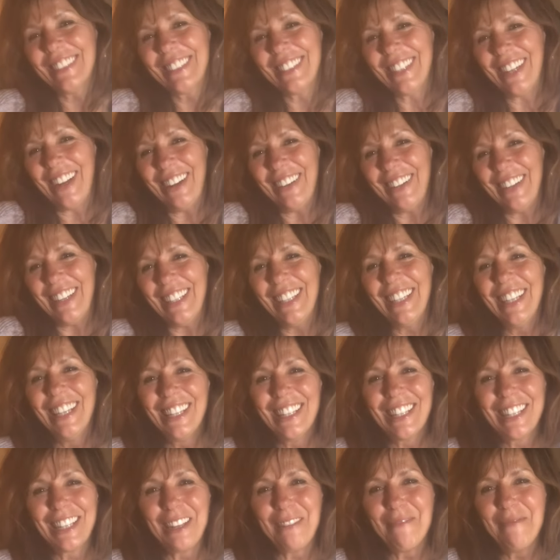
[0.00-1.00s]
sorry,
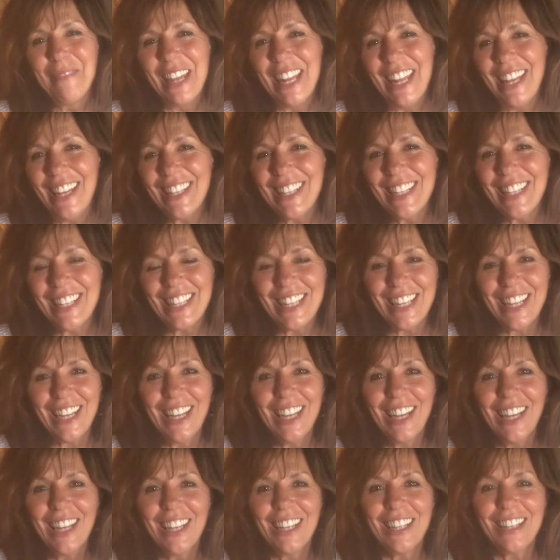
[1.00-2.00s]
diminished
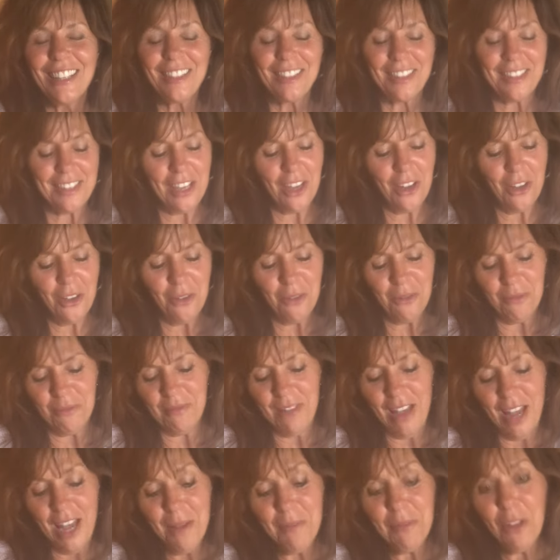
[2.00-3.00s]
so
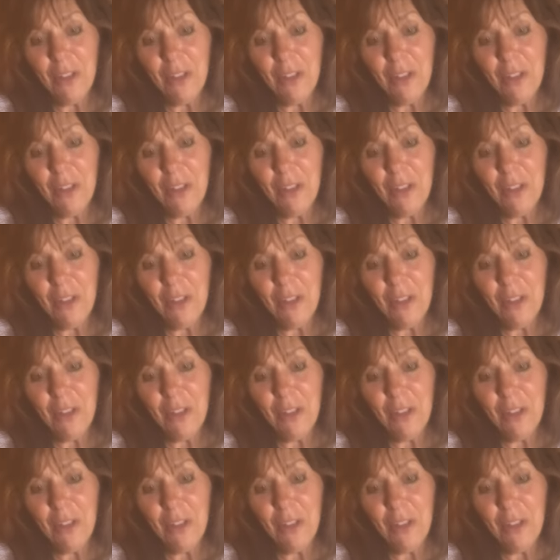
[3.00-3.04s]
I'm